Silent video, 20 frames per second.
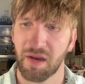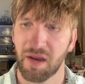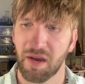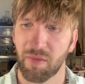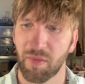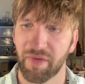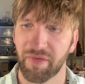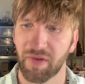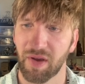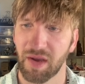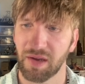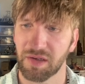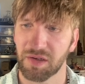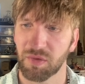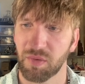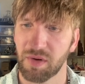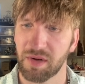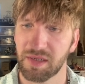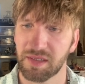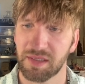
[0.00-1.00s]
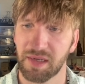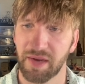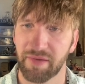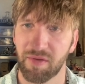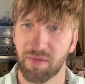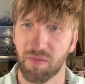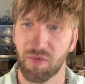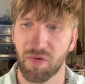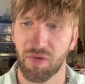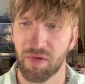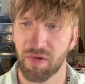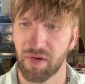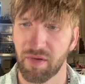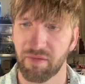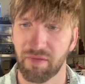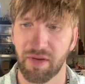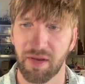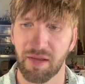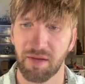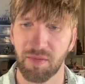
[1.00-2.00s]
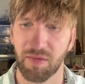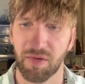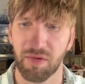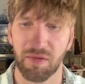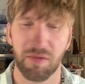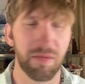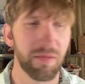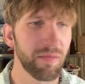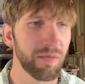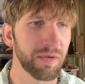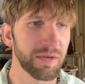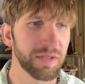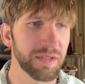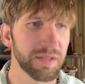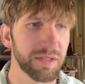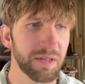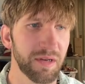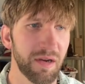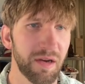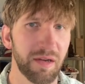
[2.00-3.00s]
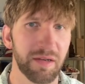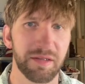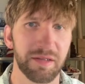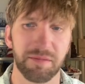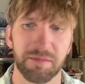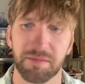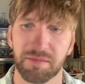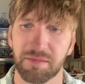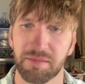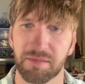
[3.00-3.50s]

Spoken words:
We've got 27 more available, which is awesome.